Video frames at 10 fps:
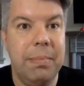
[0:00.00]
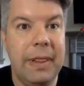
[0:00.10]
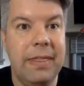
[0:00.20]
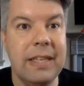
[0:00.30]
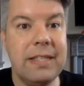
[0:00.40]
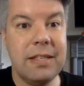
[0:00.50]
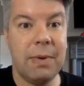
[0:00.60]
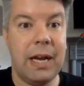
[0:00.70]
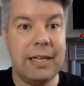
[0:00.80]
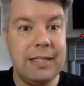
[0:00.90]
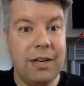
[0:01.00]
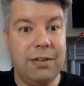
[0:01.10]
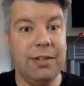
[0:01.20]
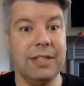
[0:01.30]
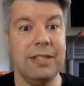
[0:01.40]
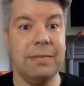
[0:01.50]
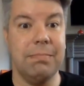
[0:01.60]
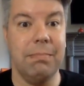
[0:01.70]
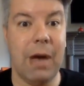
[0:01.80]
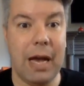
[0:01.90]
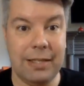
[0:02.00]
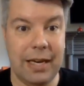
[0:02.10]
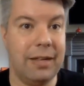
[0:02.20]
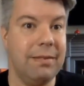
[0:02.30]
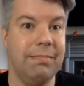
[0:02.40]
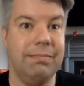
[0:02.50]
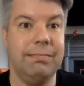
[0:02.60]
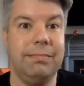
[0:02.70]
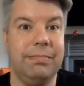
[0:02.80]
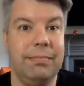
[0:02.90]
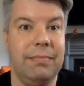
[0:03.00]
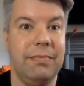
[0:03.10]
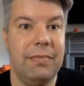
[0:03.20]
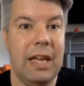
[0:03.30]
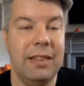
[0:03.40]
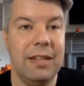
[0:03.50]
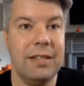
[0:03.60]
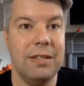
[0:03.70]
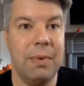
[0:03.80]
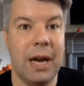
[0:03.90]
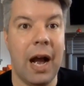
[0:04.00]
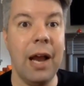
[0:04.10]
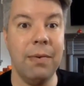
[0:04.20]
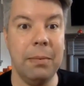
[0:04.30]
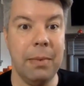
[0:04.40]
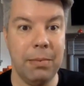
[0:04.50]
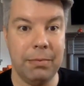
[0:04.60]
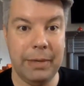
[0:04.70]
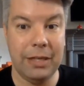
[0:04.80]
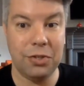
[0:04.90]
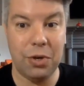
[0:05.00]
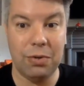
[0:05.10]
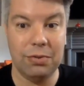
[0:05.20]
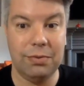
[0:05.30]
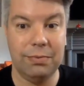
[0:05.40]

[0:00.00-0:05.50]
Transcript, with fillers: but this is what I can tell you. This is my take, and this is what I remember being told.